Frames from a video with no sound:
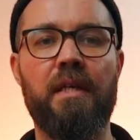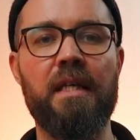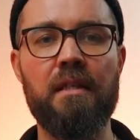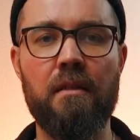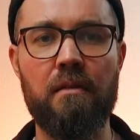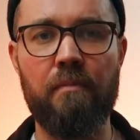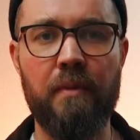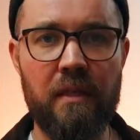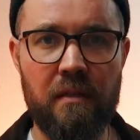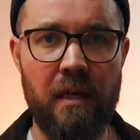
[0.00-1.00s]
is this a
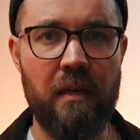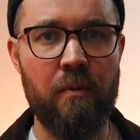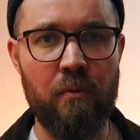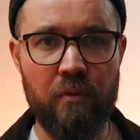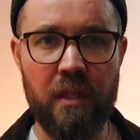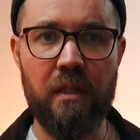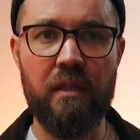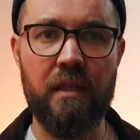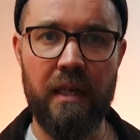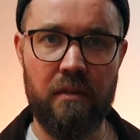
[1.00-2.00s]
piece that I will really
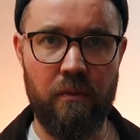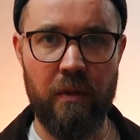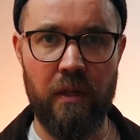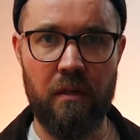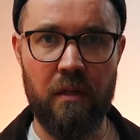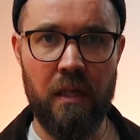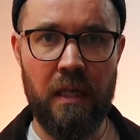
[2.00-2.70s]
get to wear?